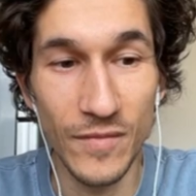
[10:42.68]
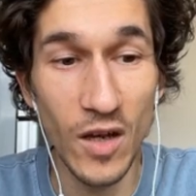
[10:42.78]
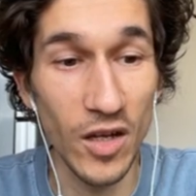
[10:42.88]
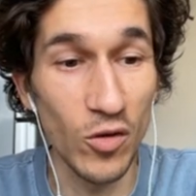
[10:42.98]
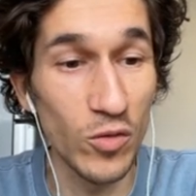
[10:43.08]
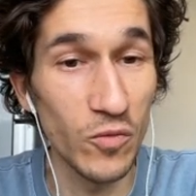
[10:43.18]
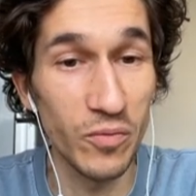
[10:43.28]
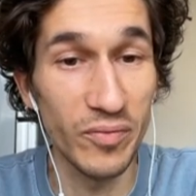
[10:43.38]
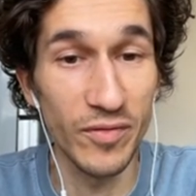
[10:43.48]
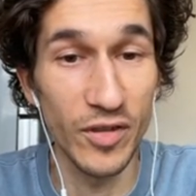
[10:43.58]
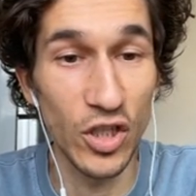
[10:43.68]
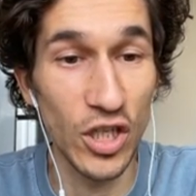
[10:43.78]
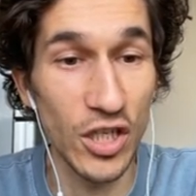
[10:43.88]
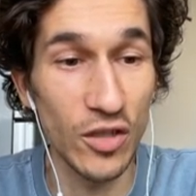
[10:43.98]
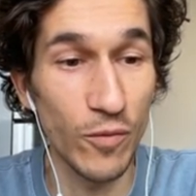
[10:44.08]
ah, I could have
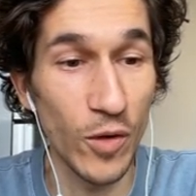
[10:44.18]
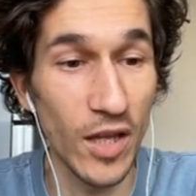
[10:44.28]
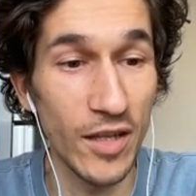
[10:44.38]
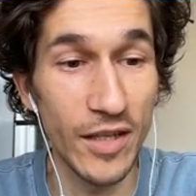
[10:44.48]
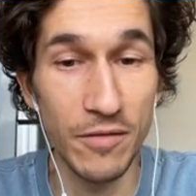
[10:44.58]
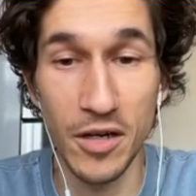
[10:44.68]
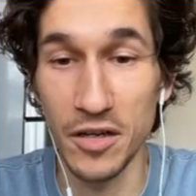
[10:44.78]
exchanged it for another dev card